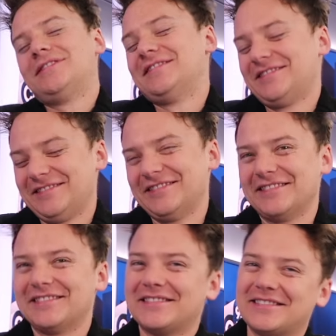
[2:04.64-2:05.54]
Changing the world
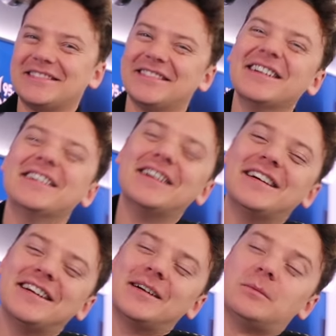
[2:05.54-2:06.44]
with my music.
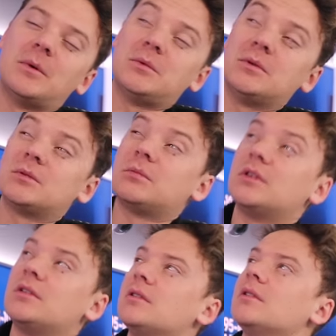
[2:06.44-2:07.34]
So
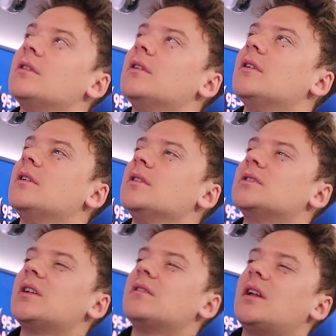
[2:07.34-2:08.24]
Ty hit me up.
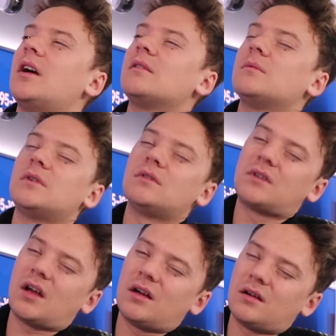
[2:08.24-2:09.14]
Say loud, man.
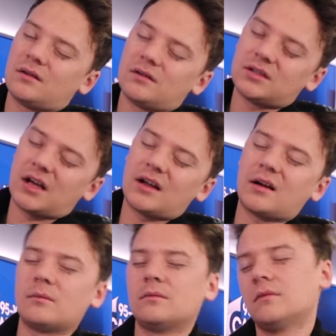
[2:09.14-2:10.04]
Ty. Shout
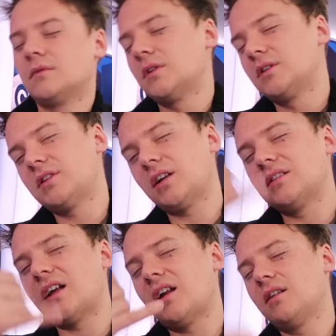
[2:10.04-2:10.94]
out. Shout
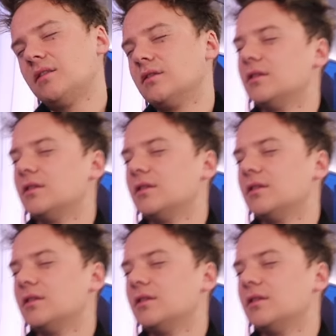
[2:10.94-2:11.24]
out Dollar.